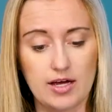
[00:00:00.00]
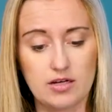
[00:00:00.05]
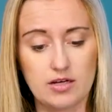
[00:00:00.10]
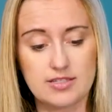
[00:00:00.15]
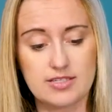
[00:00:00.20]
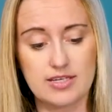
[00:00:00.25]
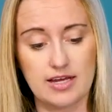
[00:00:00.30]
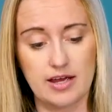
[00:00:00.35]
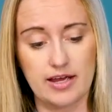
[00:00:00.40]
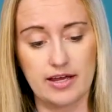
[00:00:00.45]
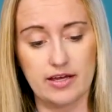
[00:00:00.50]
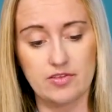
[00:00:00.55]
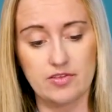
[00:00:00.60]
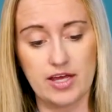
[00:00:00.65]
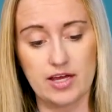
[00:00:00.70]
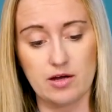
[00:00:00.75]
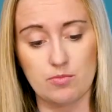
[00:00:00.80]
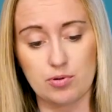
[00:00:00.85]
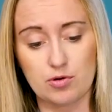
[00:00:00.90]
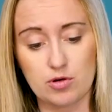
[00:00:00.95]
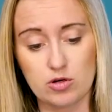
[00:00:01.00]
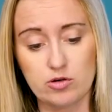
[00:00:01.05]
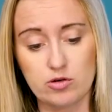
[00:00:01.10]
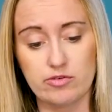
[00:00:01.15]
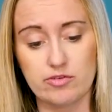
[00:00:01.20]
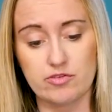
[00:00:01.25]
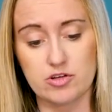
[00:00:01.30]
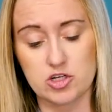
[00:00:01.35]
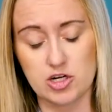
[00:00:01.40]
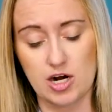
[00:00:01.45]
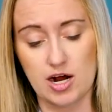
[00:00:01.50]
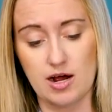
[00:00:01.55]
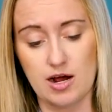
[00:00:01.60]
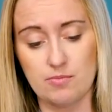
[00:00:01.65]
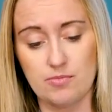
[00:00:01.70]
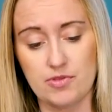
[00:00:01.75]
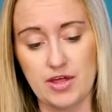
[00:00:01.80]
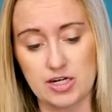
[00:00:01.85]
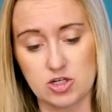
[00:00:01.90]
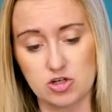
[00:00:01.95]
say they approve of the job
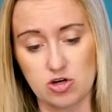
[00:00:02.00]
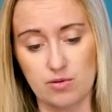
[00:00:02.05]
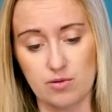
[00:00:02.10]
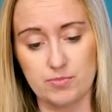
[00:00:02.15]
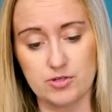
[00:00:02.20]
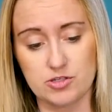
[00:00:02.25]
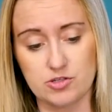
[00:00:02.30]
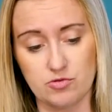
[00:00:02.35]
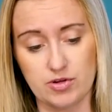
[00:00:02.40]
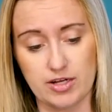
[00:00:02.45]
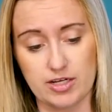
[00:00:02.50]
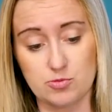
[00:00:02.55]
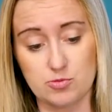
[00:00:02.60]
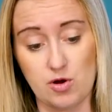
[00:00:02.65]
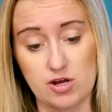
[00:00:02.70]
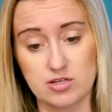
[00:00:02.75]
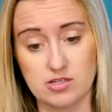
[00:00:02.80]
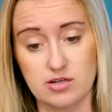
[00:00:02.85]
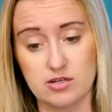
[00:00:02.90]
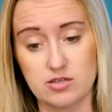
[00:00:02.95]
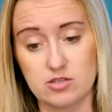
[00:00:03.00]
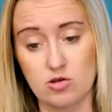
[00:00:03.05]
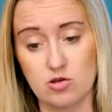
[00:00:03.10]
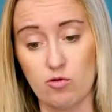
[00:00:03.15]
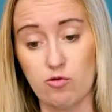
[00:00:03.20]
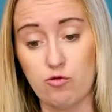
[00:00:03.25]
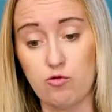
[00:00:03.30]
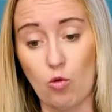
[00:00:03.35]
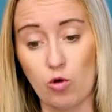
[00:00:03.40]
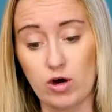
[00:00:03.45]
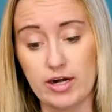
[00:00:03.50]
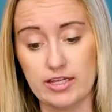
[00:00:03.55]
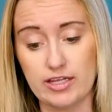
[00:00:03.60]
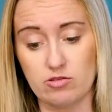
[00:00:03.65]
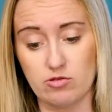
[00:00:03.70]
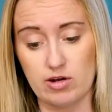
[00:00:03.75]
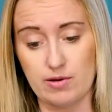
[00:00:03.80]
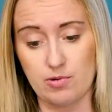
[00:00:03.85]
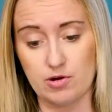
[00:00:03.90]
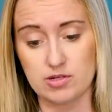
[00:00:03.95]
that Trump is doing as president. So
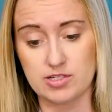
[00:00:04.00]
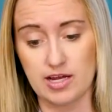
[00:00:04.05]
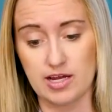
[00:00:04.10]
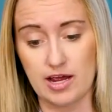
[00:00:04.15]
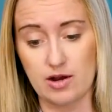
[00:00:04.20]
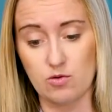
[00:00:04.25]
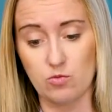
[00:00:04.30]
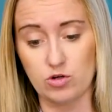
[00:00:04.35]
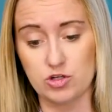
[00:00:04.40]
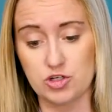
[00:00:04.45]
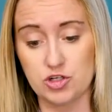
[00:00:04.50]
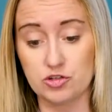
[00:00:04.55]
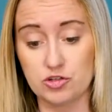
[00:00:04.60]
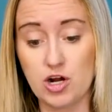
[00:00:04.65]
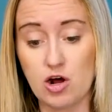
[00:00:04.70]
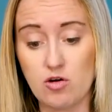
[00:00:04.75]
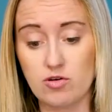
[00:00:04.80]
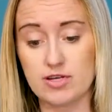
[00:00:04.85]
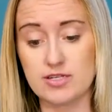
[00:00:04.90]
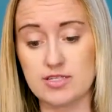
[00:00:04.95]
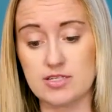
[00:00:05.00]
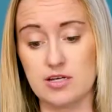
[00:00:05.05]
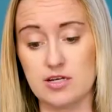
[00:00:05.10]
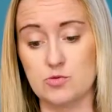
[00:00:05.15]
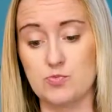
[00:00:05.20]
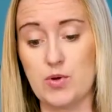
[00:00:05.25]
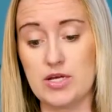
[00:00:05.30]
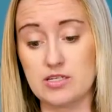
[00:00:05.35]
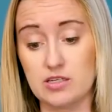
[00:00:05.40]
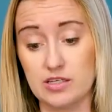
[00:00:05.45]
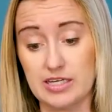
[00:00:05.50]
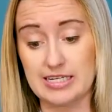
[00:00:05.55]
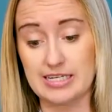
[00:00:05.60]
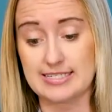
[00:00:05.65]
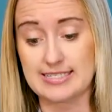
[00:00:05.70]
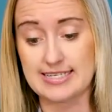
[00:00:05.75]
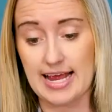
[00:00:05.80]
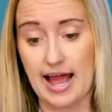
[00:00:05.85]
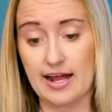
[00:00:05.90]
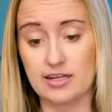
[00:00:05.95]
43%, which you'll notice is basically
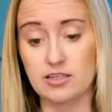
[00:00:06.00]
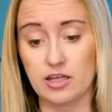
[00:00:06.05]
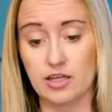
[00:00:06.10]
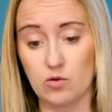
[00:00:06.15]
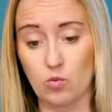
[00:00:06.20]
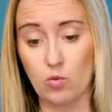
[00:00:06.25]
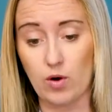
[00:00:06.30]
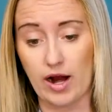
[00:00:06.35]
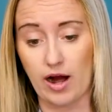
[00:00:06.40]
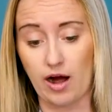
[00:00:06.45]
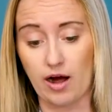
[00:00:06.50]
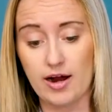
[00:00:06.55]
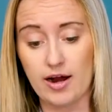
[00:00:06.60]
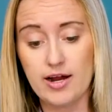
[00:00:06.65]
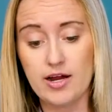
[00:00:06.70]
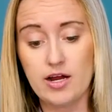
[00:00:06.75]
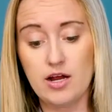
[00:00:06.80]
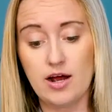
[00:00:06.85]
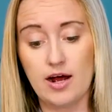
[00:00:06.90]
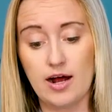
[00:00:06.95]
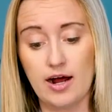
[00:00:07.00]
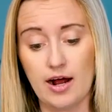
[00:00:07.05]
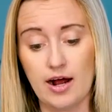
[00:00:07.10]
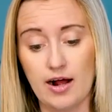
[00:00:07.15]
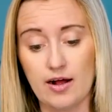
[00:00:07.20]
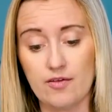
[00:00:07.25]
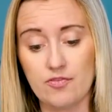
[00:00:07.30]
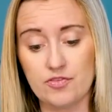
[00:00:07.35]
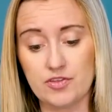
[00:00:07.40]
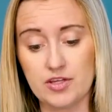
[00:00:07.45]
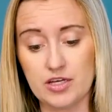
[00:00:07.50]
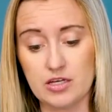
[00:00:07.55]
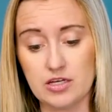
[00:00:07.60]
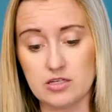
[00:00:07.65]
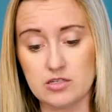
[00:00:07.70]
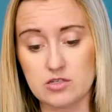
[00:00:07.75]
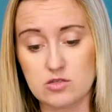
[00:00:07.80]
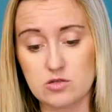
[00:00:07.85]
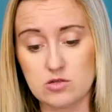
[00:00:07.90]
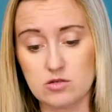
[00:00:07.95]
exactly where
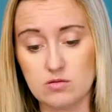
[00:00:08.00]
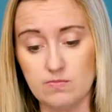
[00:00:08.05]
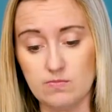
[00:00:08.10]
these